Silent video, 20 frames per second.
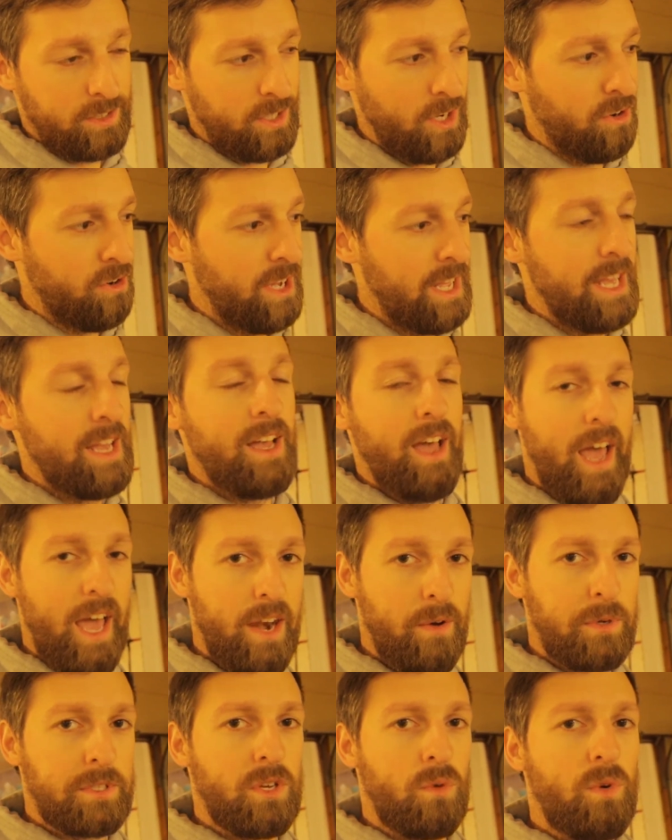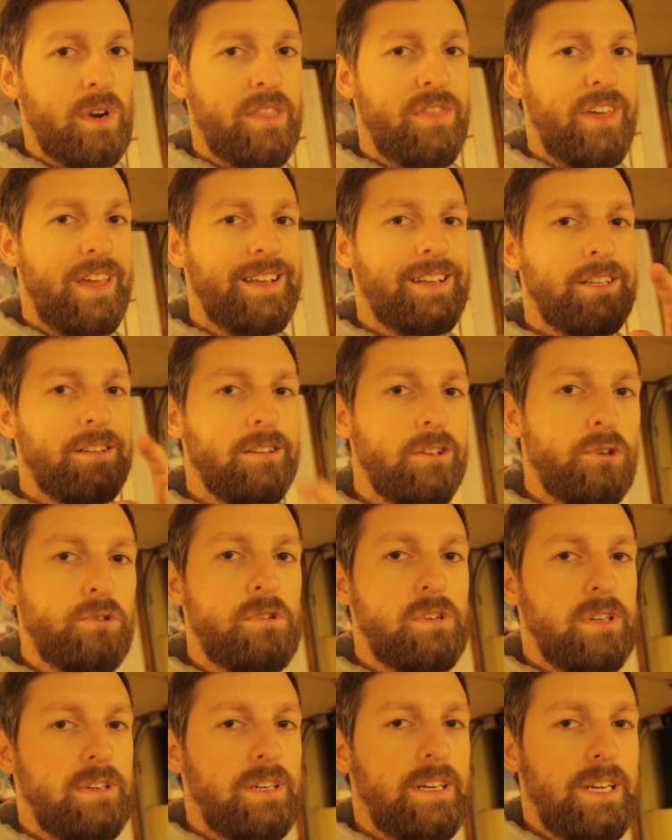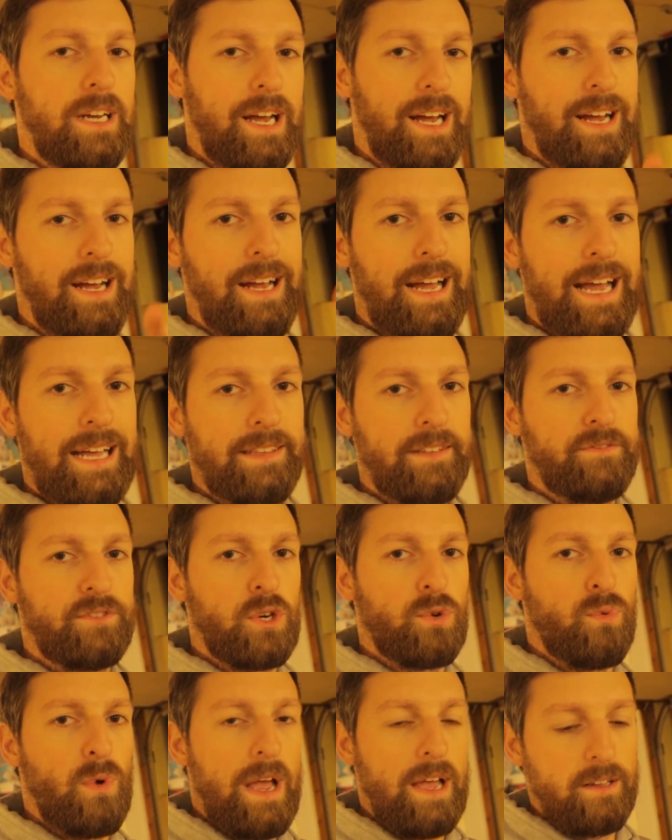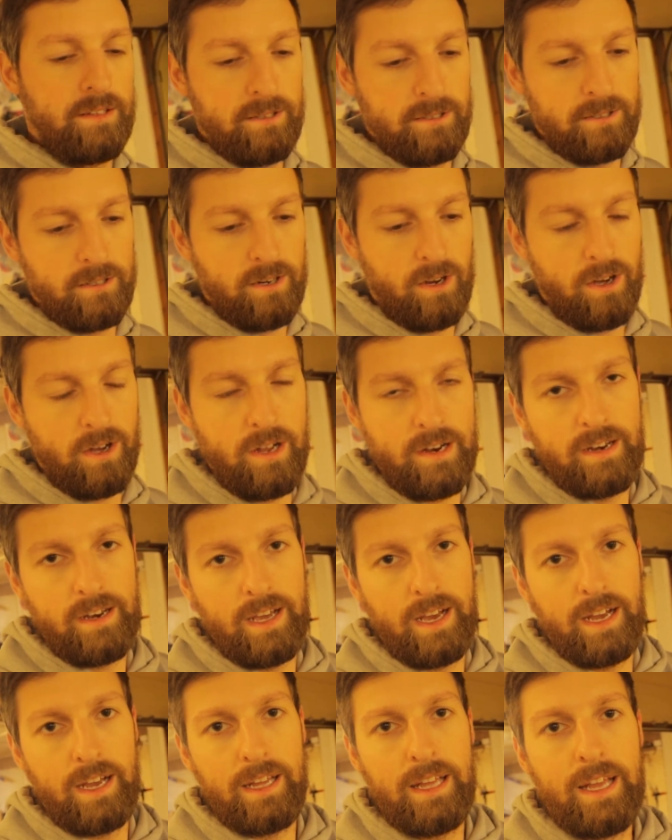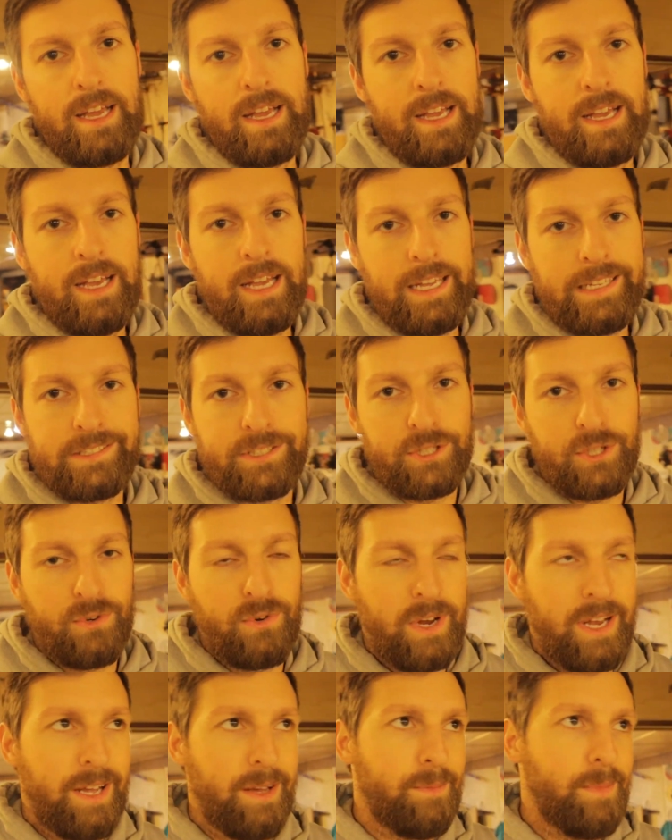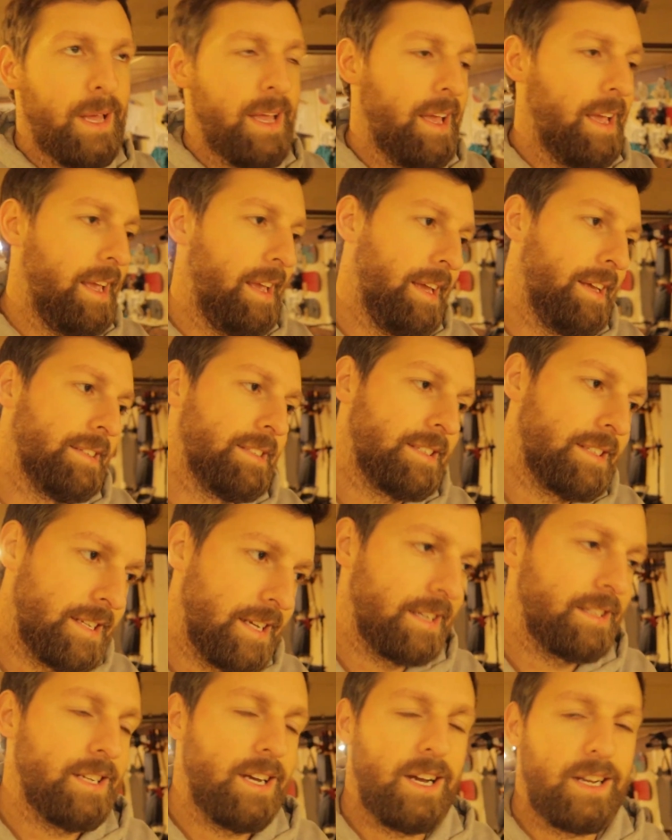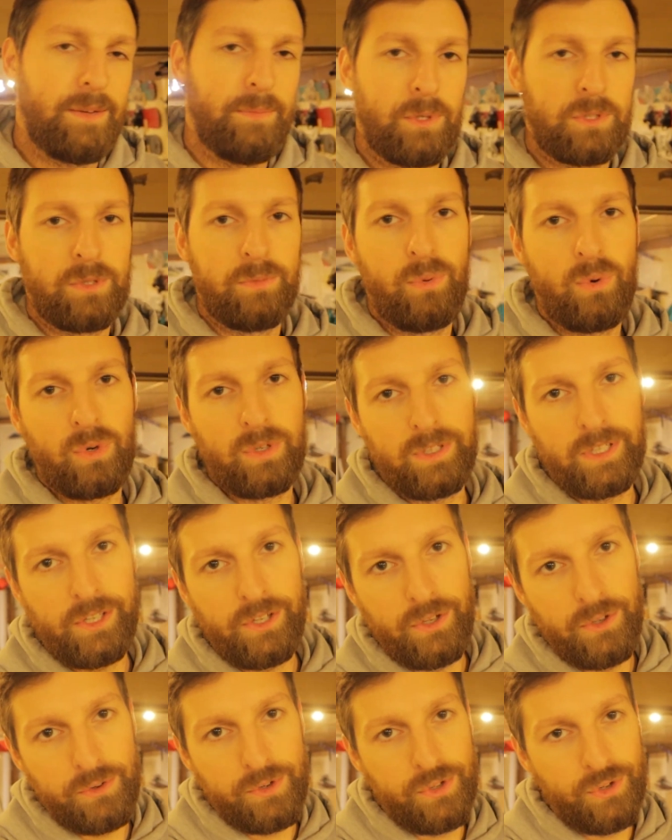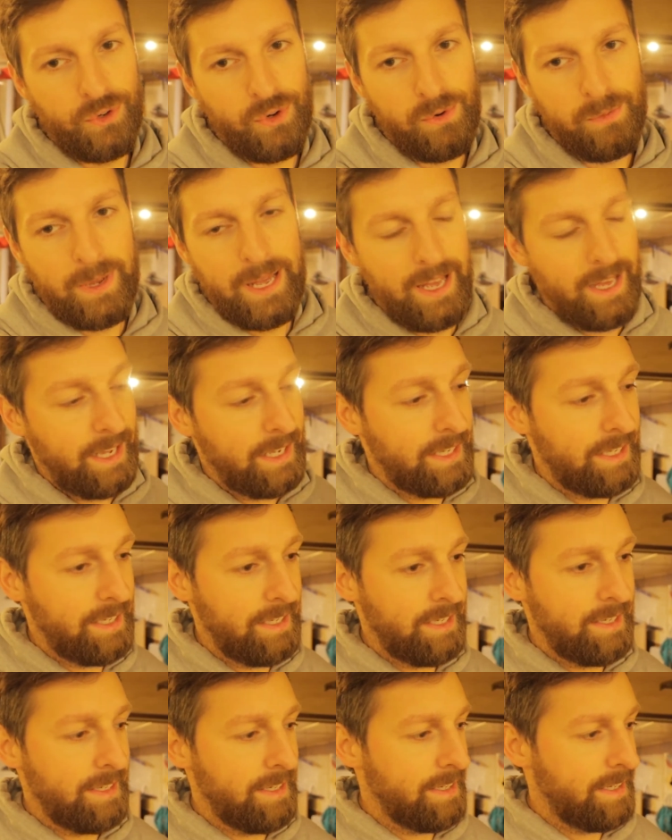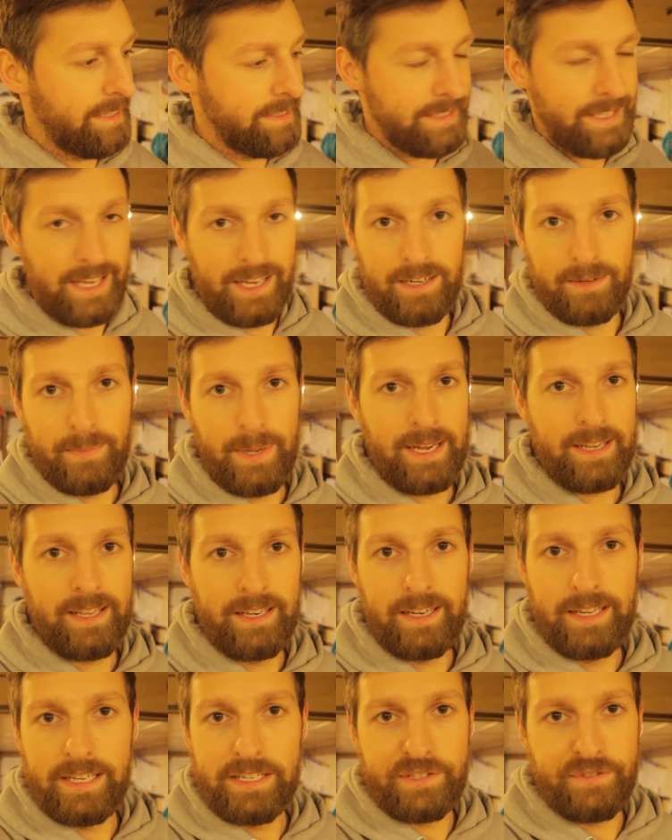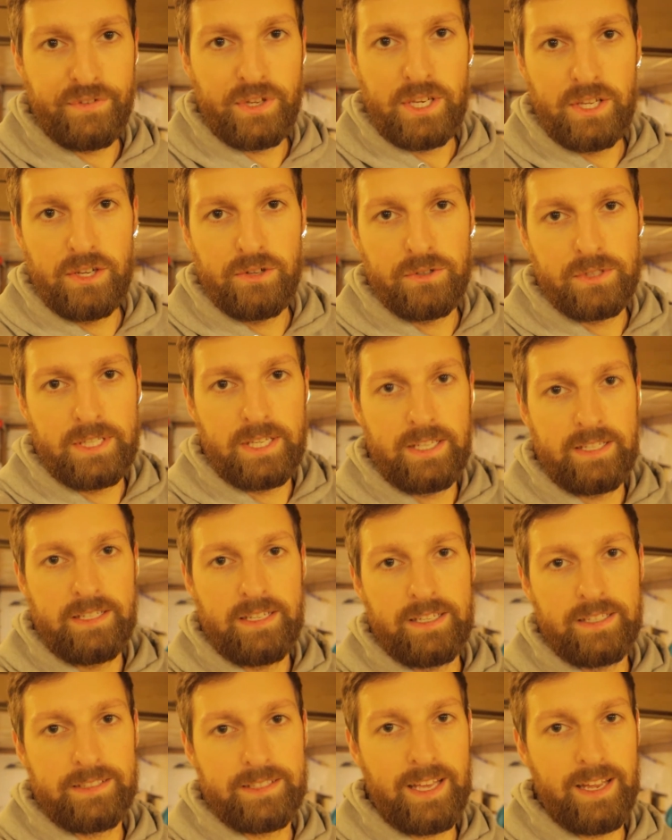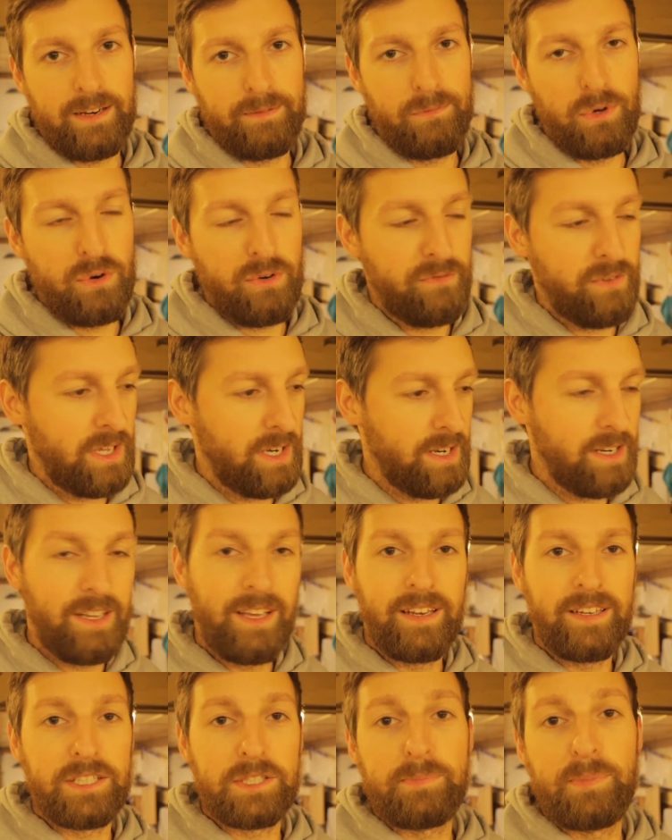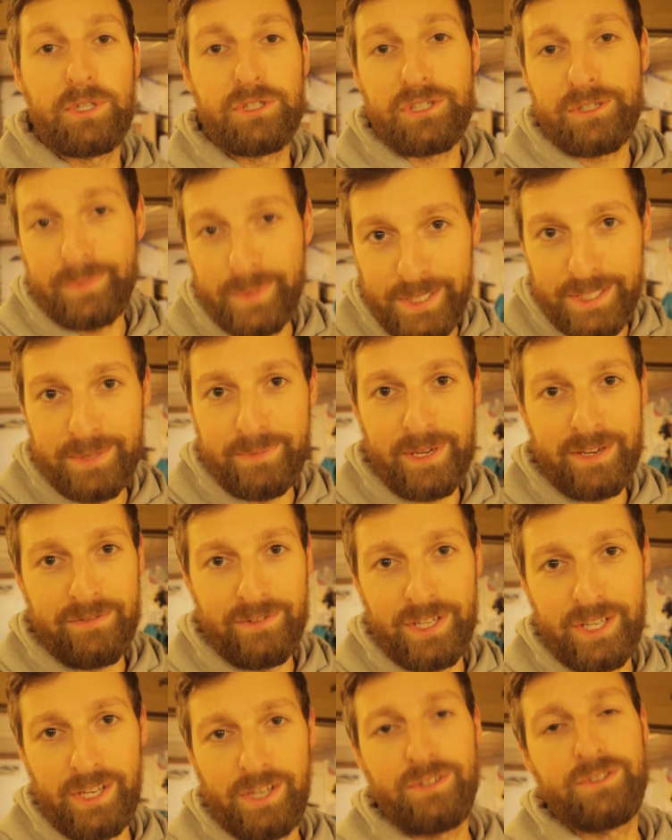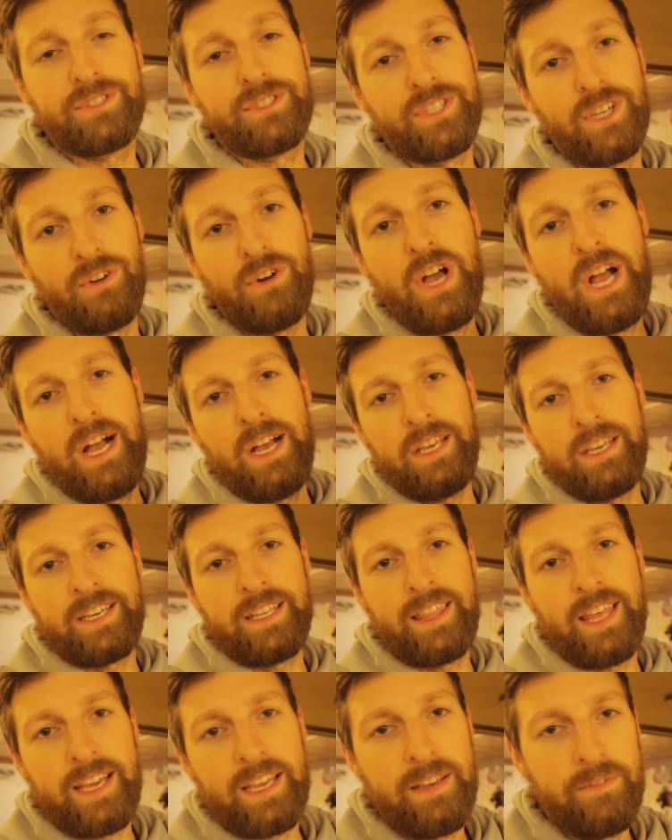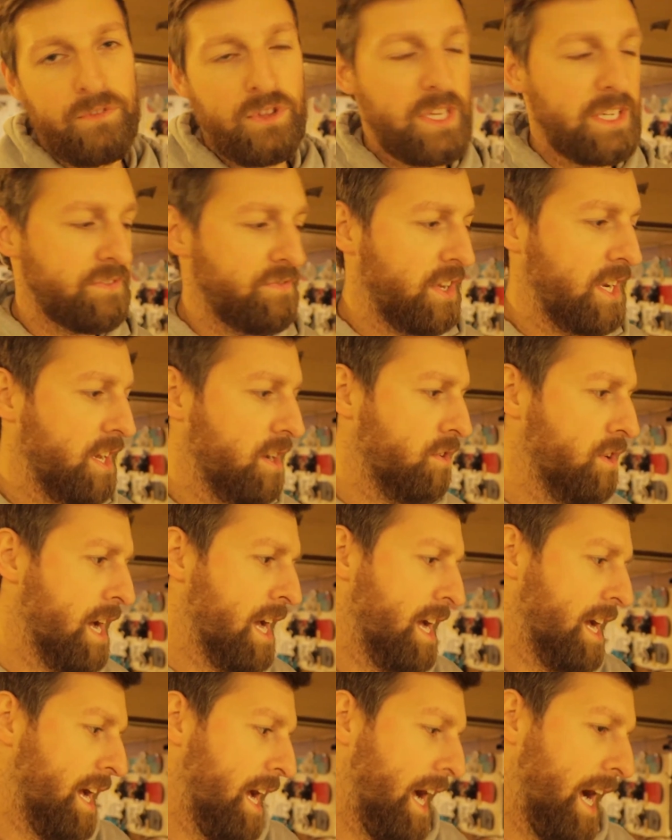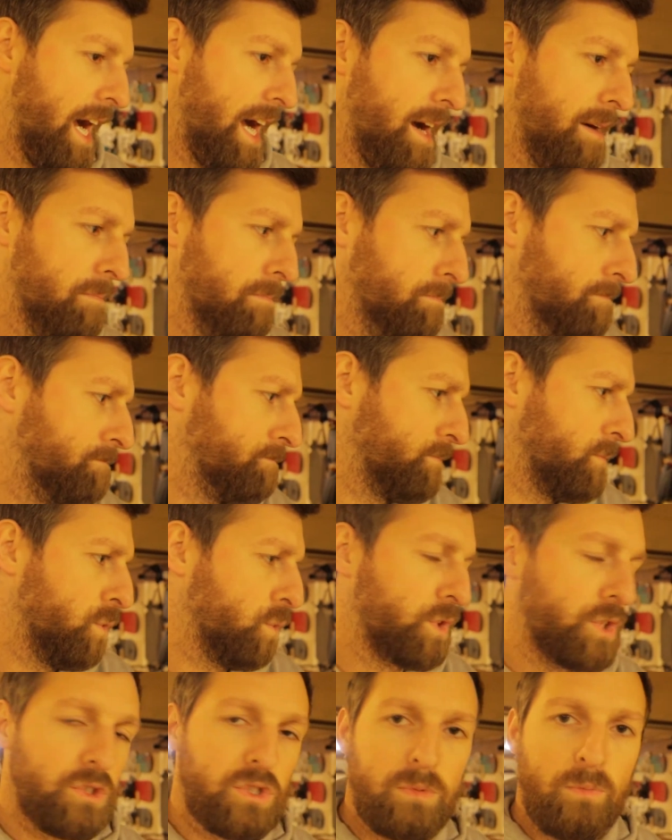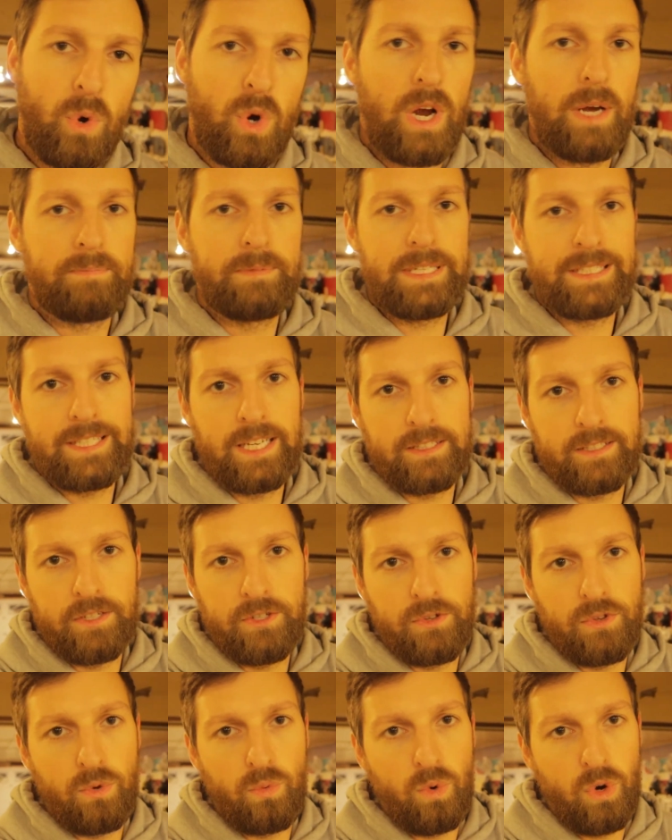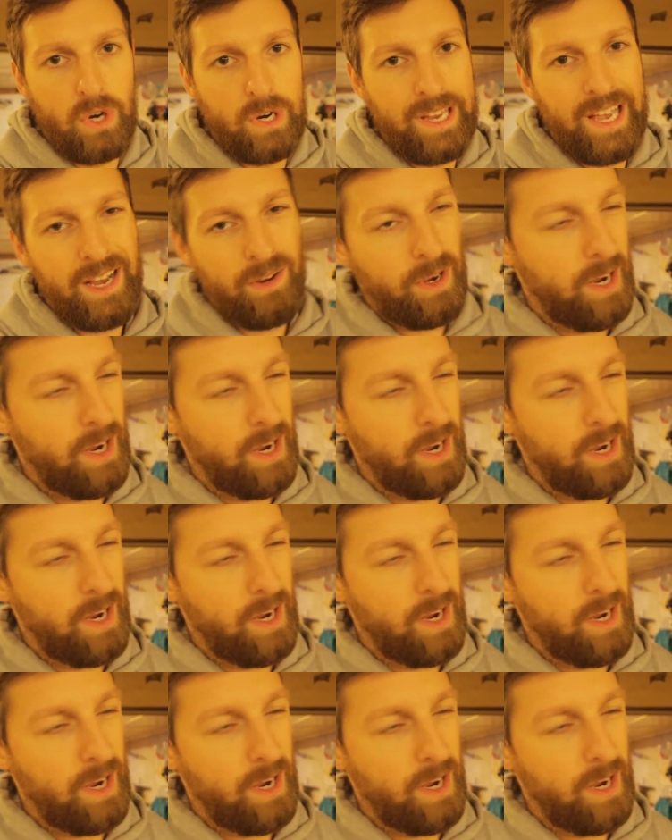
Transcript: So anyways, I want to thank Luke at Lifted Wrangler on Instagram and TikTok, and most importantly YouTube. He is getting back into his videos. He is getting motivated, and it's pushing me to make videos. So you can thank him for this video. We'll do some more updates as I do the work.